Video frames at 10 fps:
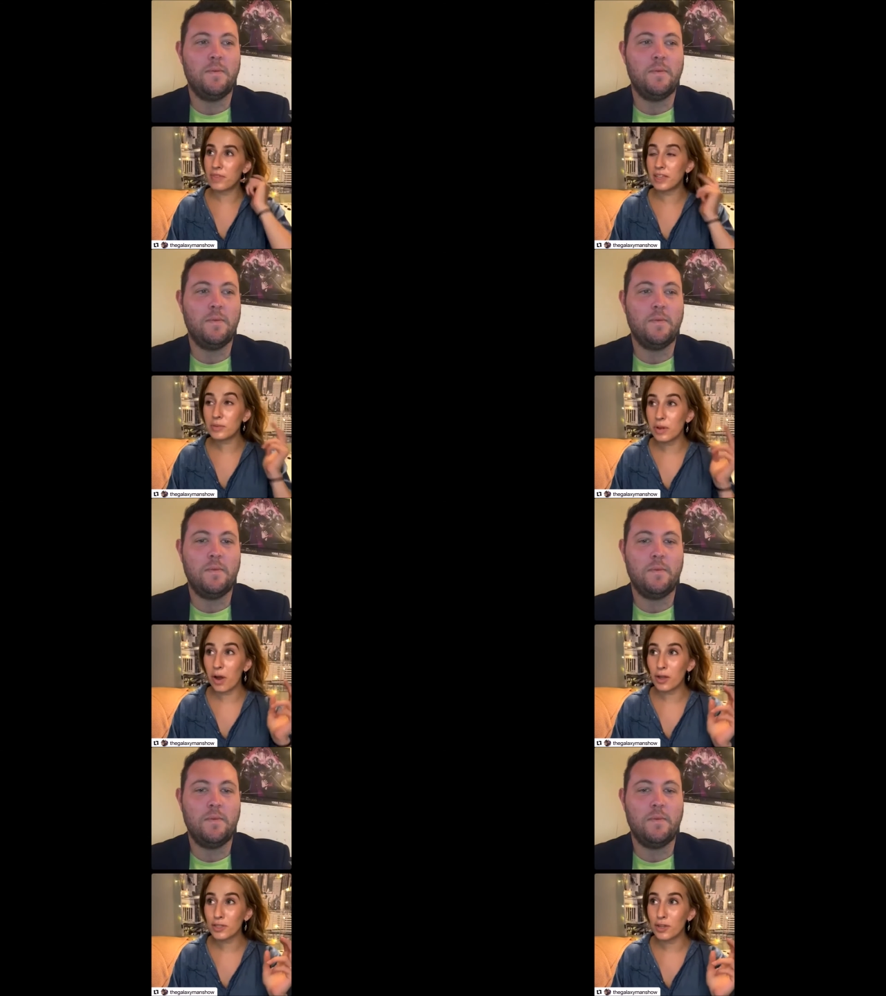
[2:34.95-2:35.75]
Speaker 1: this one
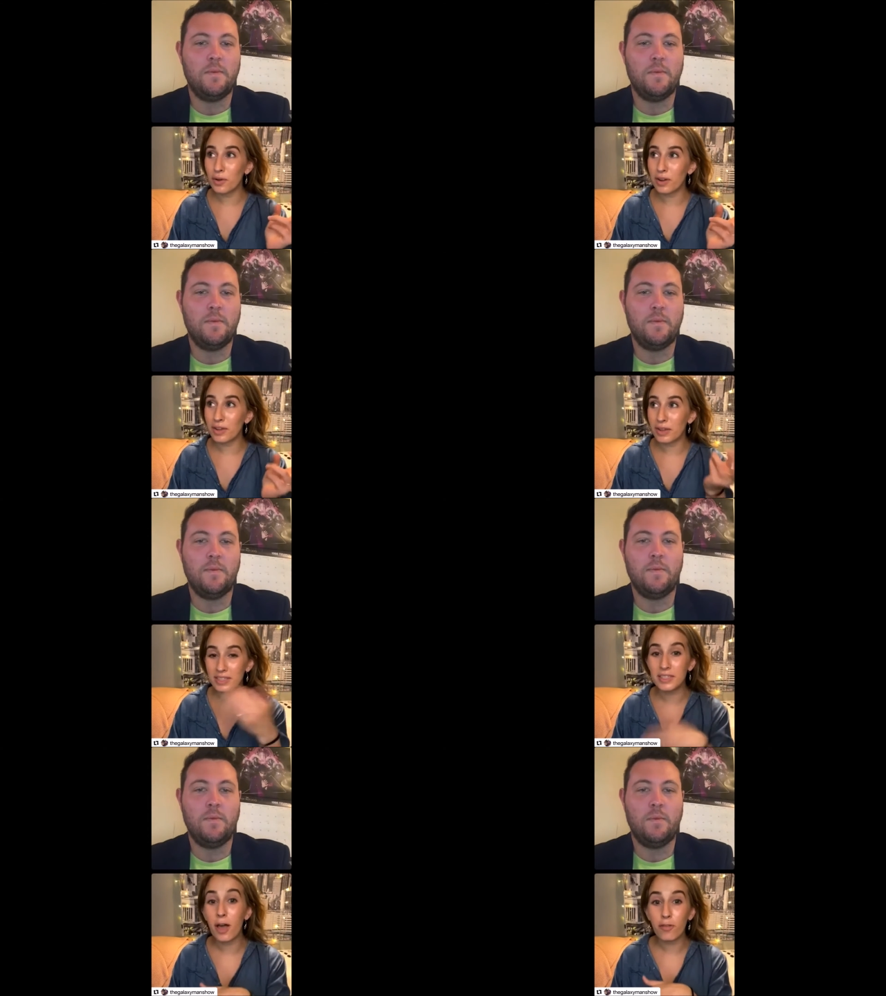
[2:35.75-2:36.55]
also
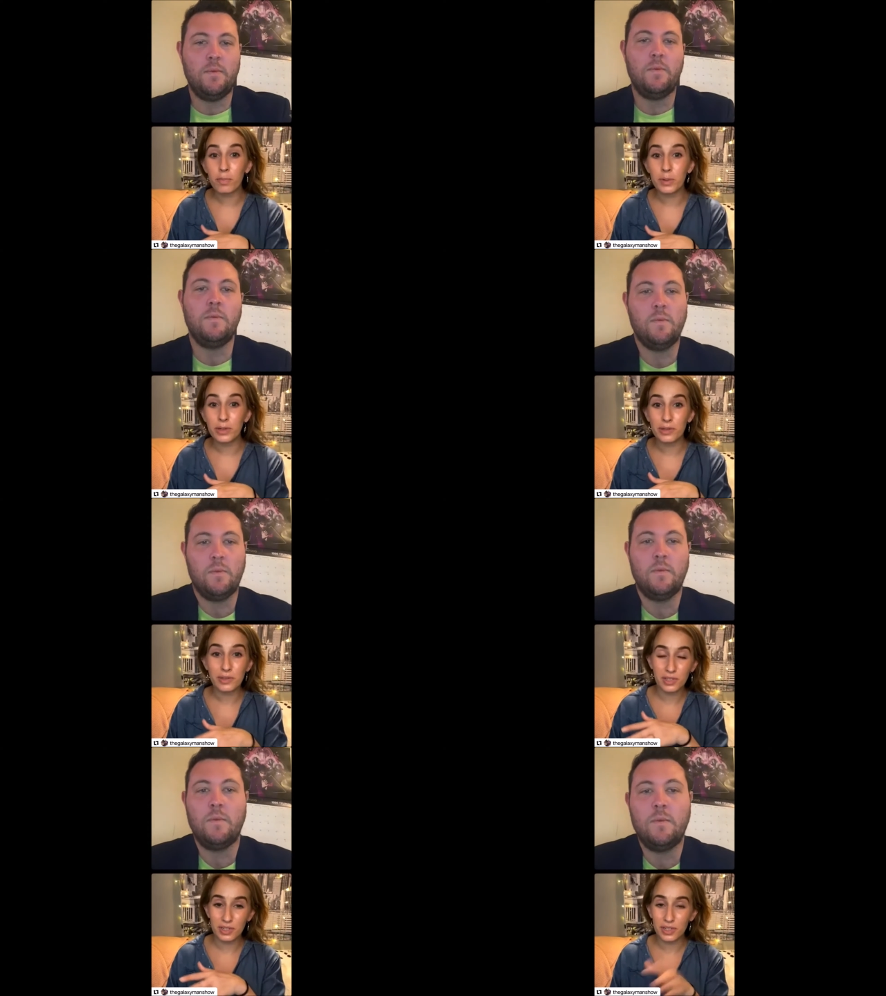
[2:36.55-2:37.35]
is
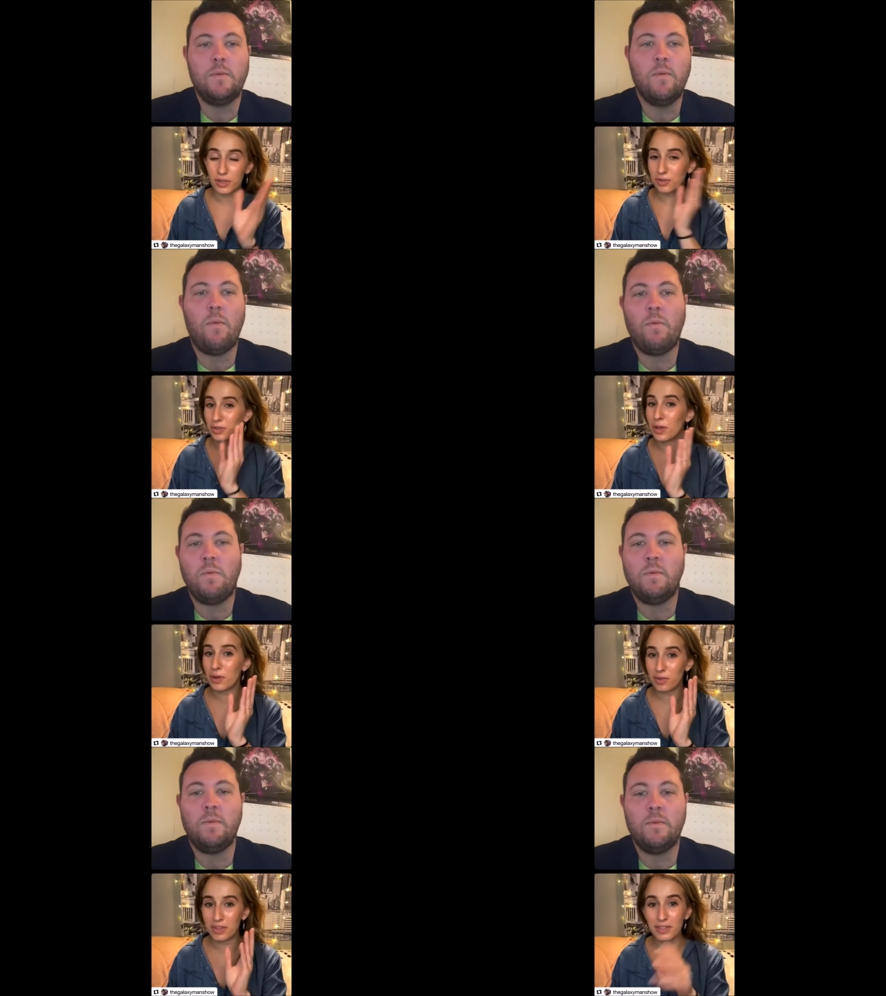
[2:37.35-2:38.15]
self-produced too.
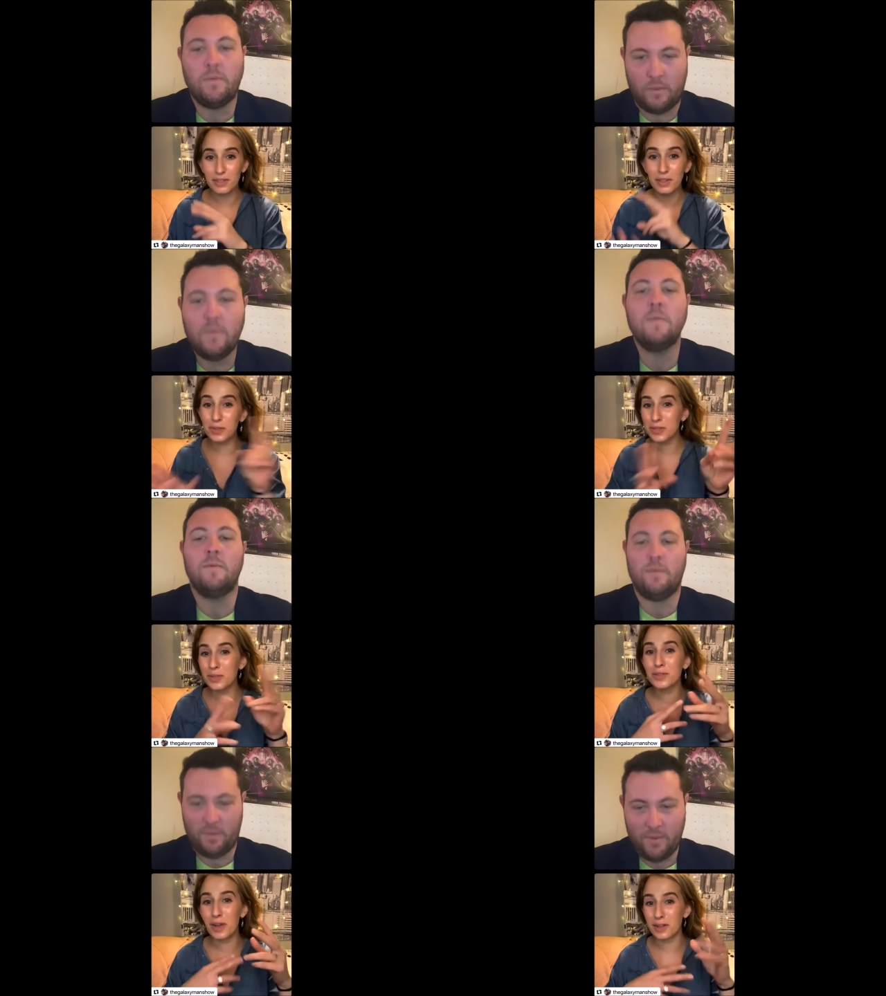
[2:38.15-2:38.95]
So these those
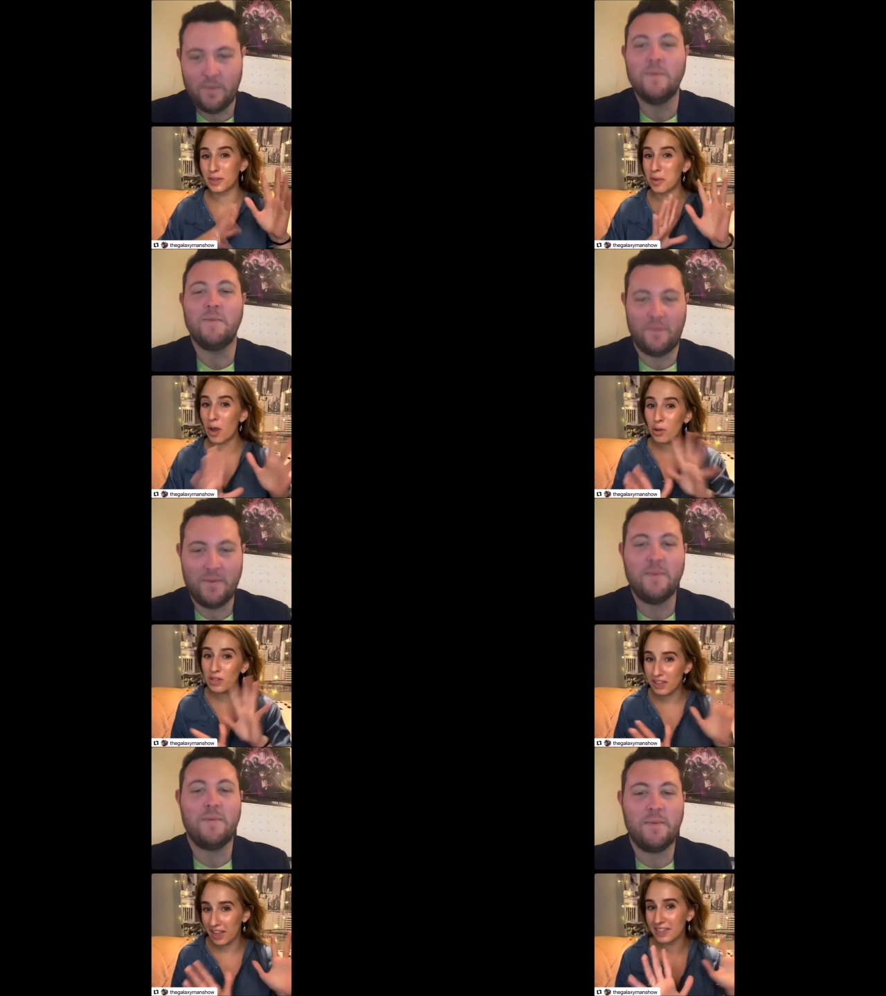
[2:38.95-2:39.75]
two songs are my
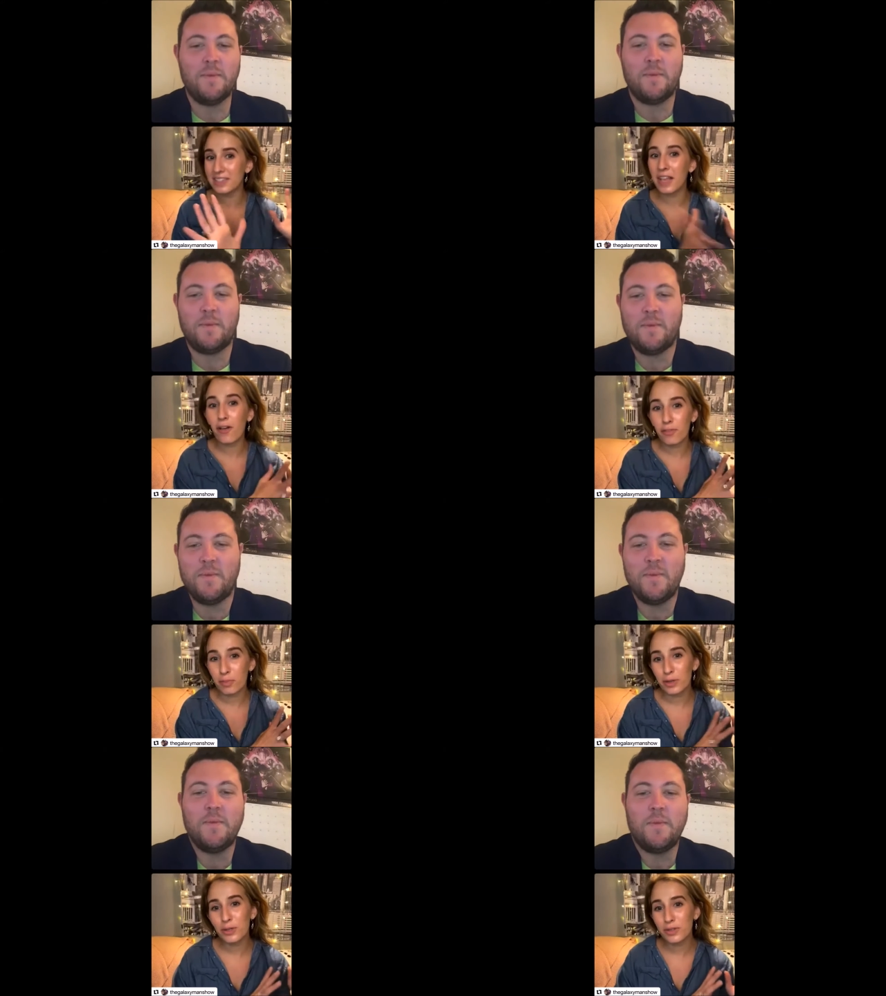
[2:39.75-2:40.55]
only like
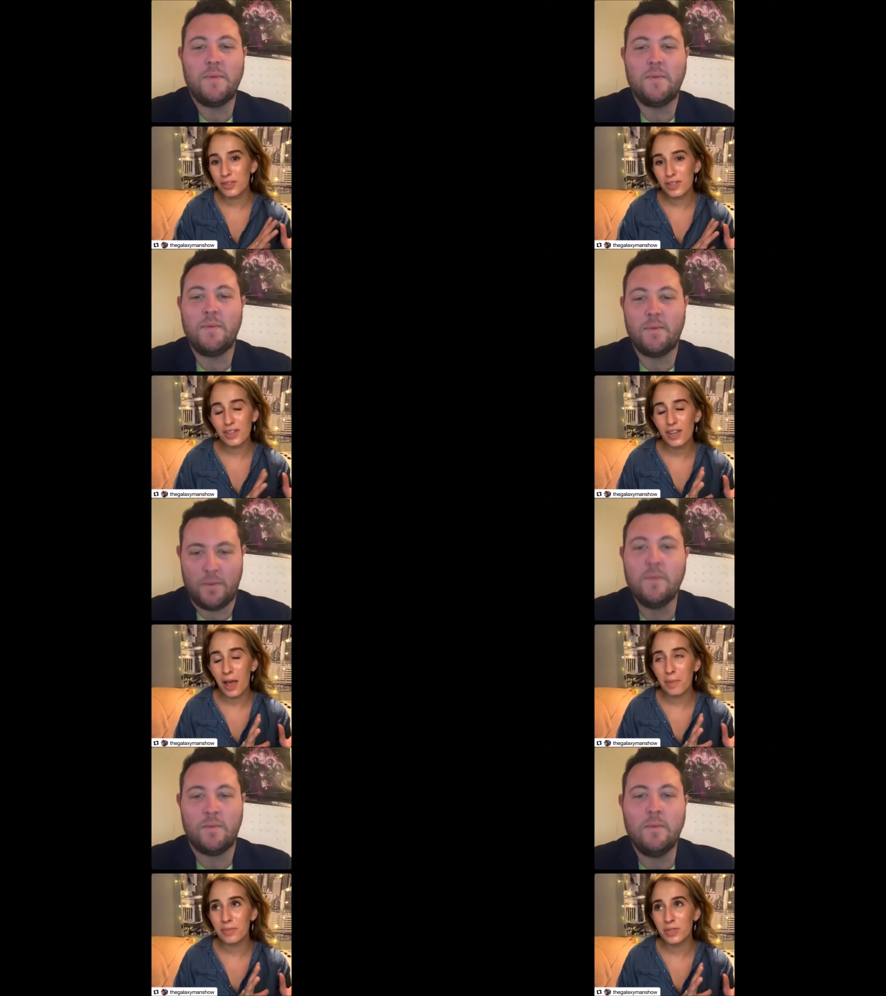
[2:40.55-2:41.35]
self-produced
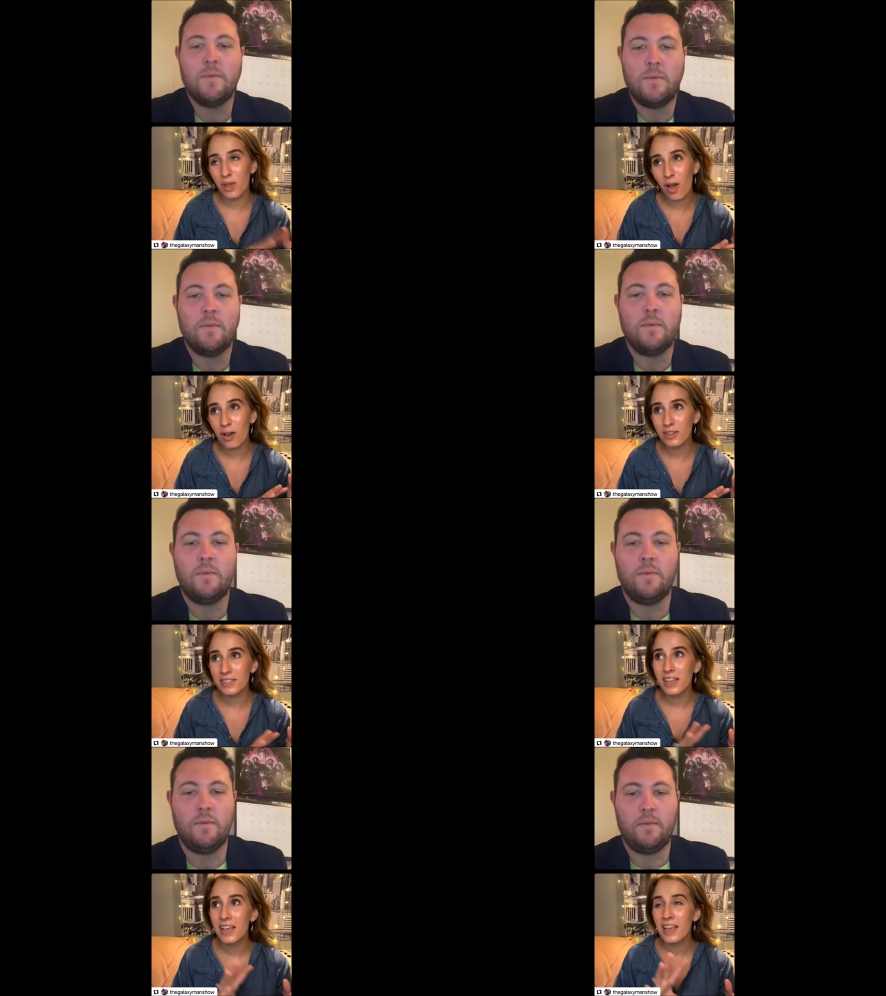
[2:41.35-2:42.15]
um,
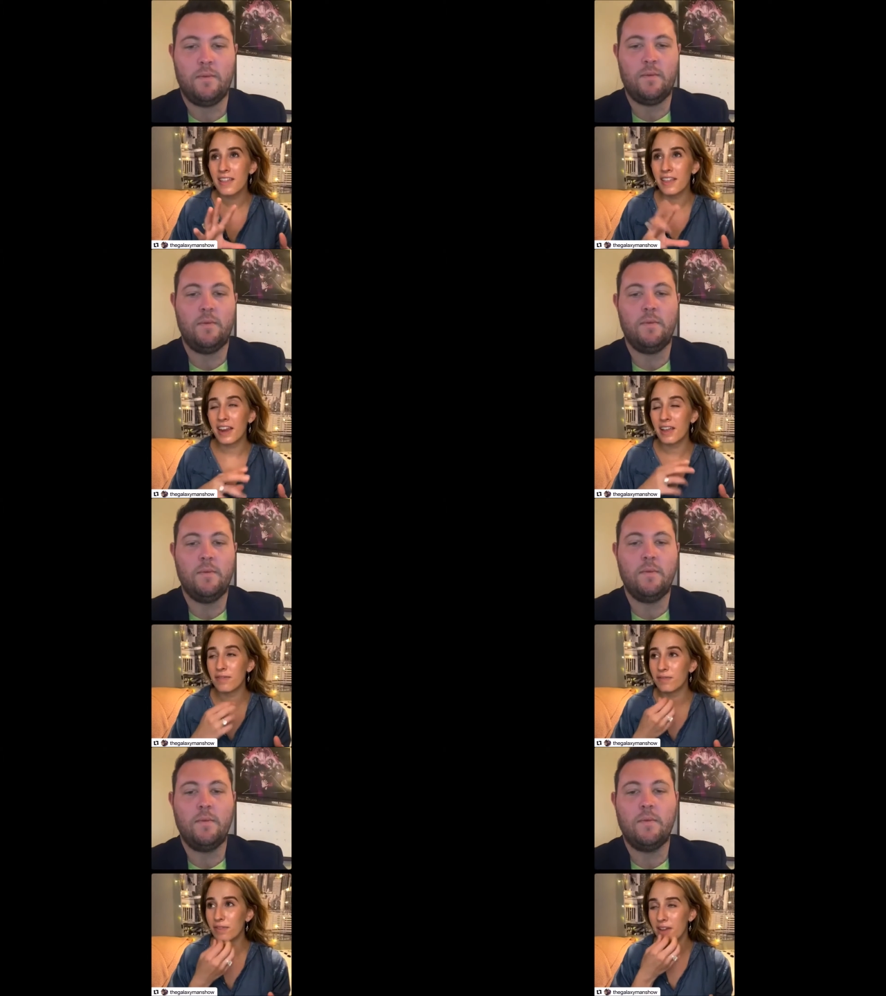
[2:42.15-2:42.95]
songs that I've
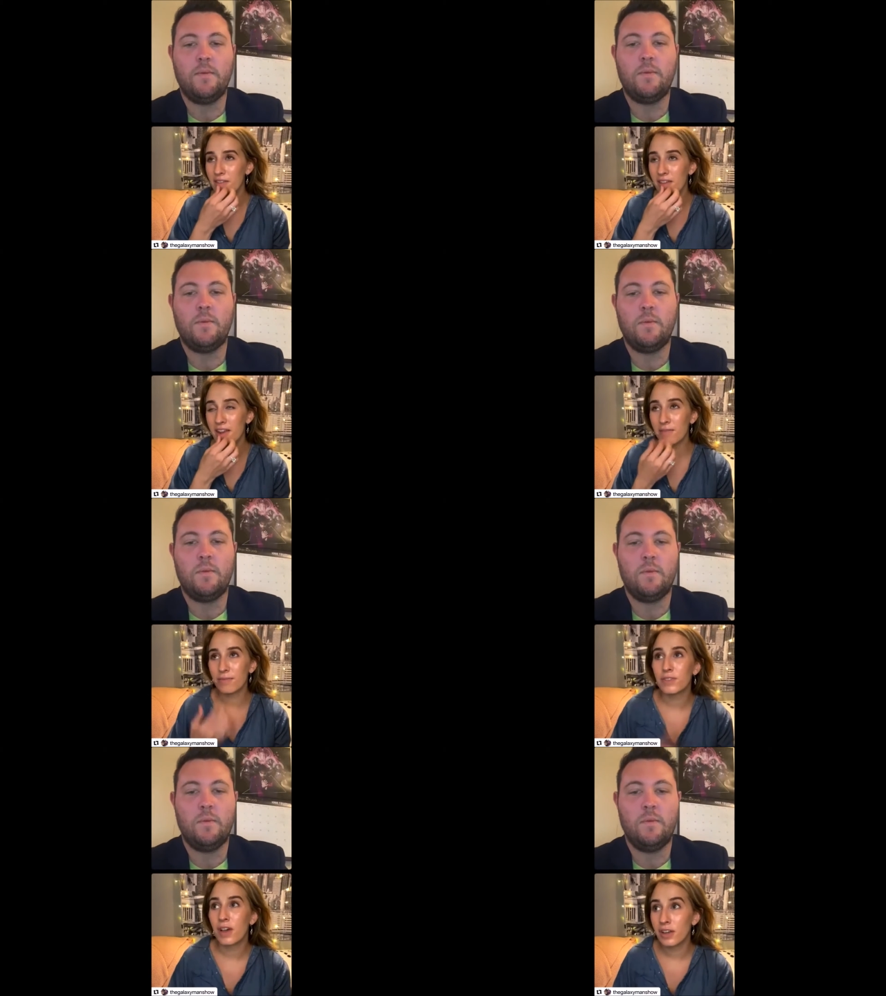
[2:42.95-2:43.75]
that
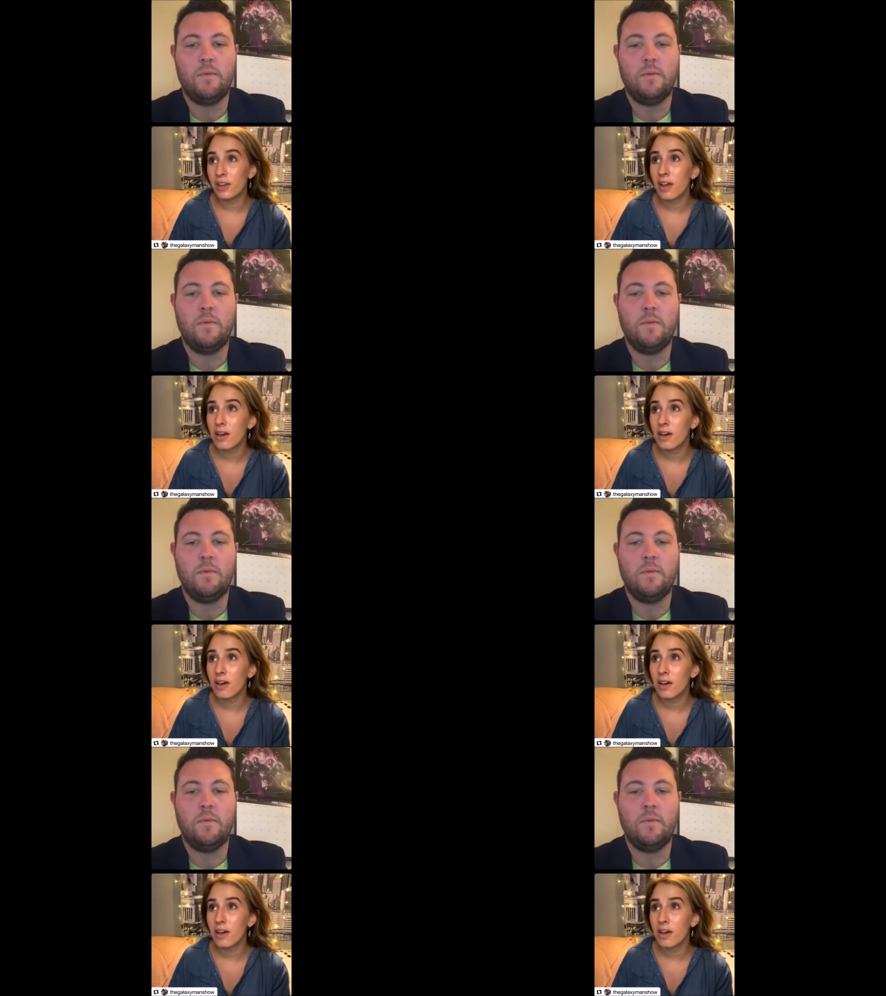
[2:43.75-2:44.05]
I've done.